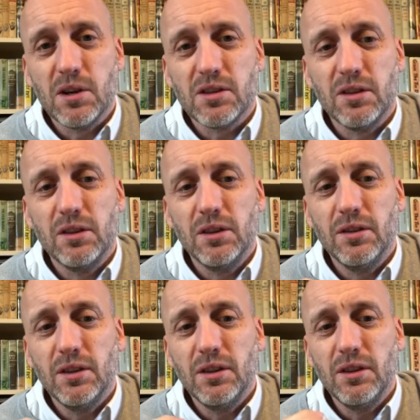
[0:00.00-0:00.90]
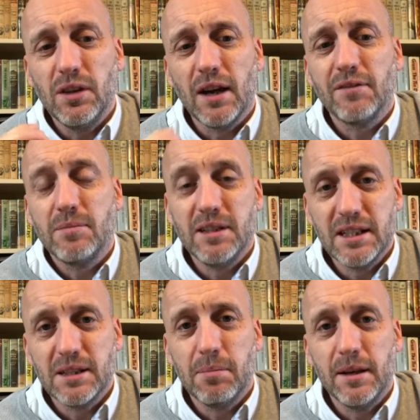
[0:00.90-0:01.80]
So you have to be
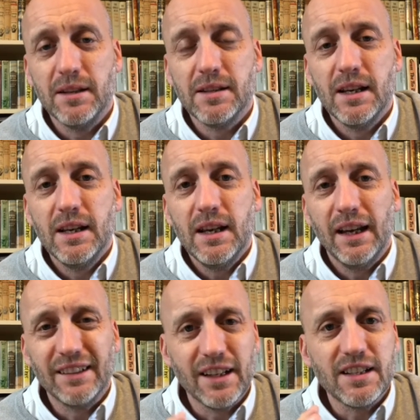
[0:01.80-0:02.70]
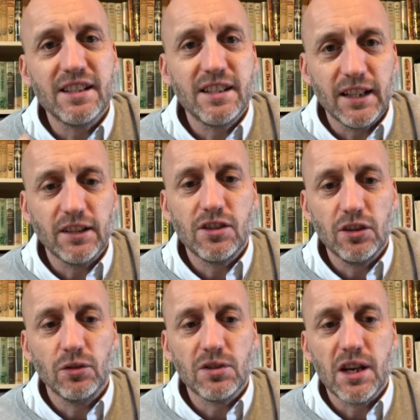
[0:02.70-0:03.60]
disciplined and kind of stick to
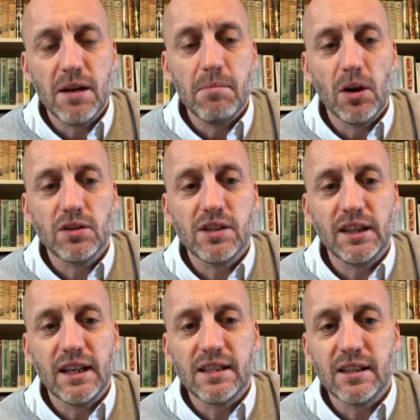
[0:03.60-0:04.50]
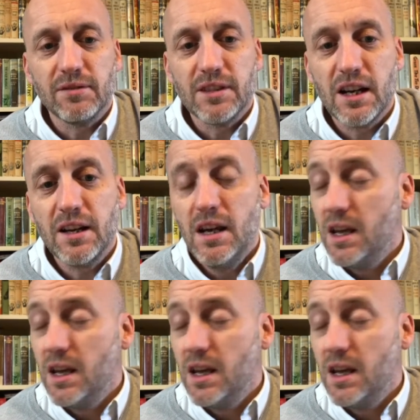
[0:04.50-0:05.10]
your time blocks to get stuff done.